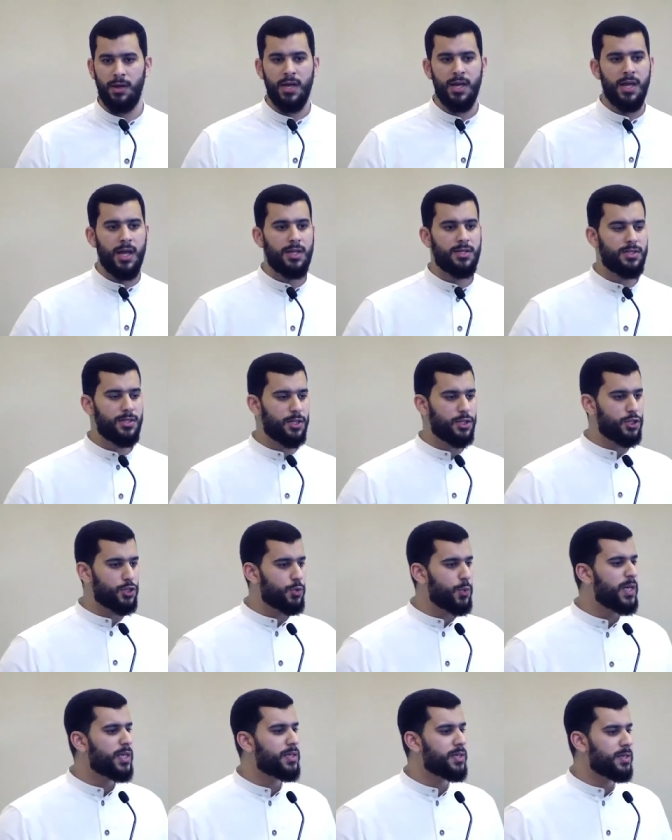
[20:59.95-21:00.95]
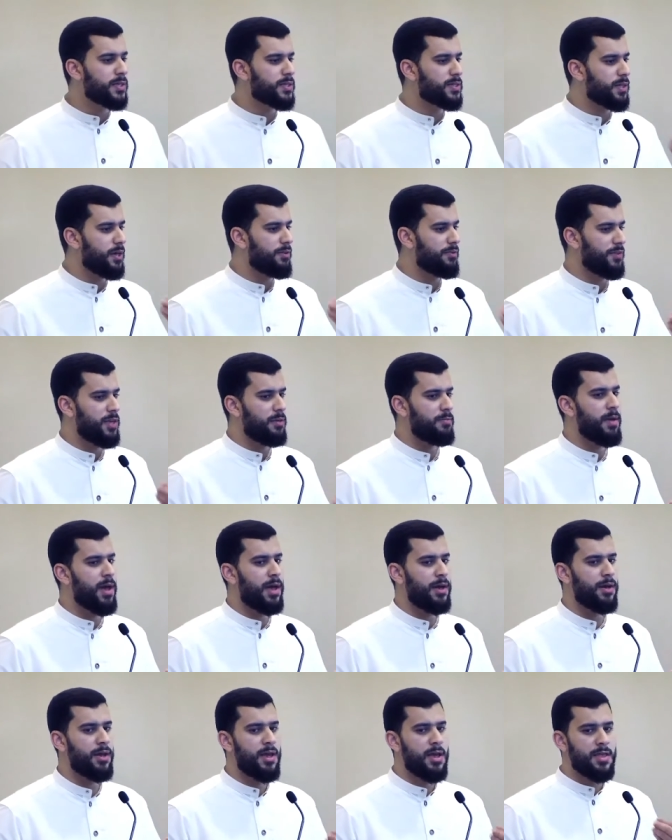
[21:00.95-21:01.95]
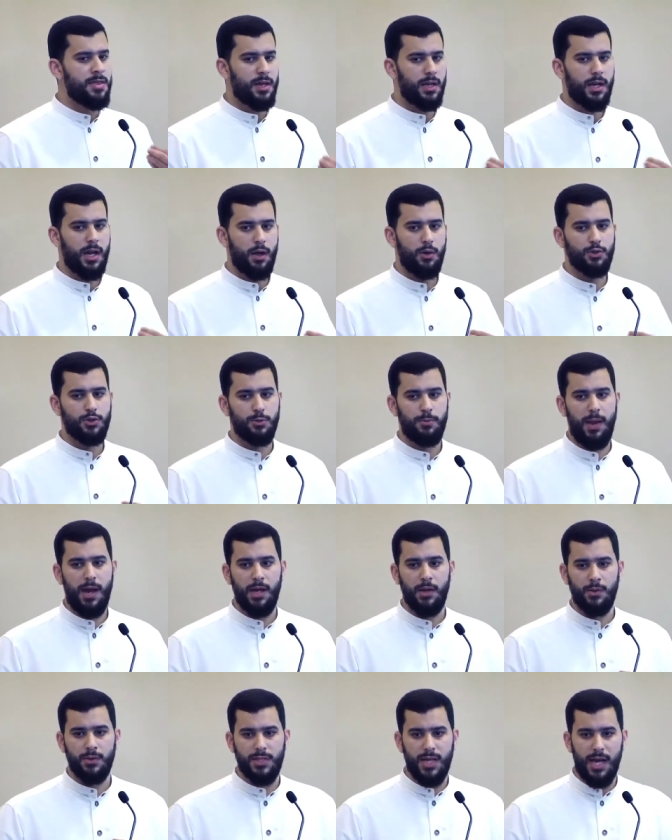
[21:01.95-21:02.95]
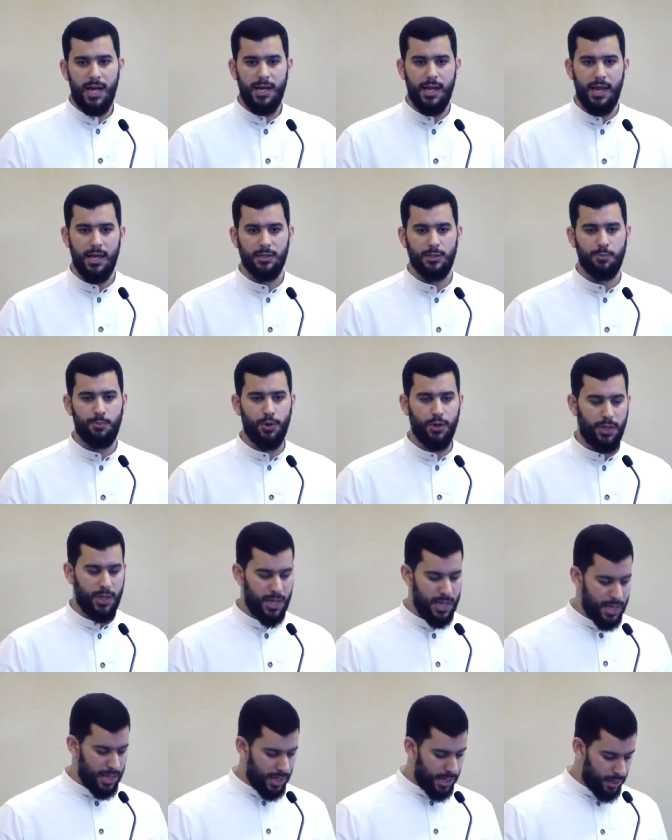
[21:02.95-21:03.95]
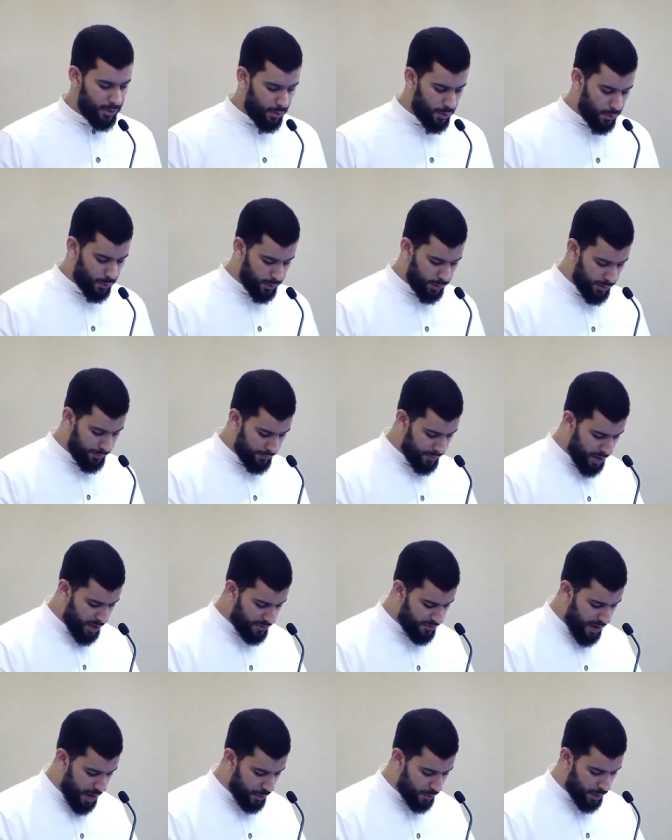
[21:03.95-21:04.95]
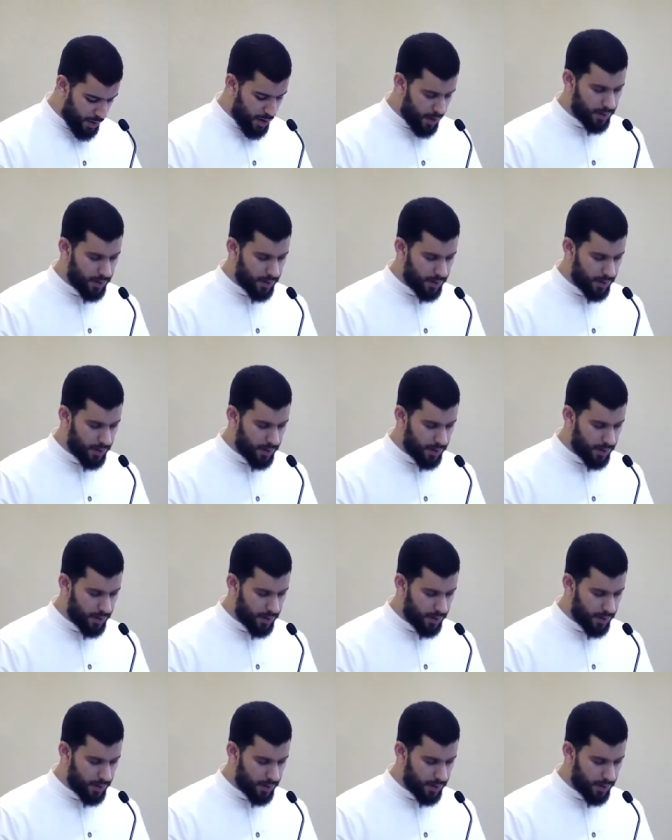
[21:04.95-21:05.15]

It's the sweetness of iman that Allah subhanahu wa ta'ala has put in all of our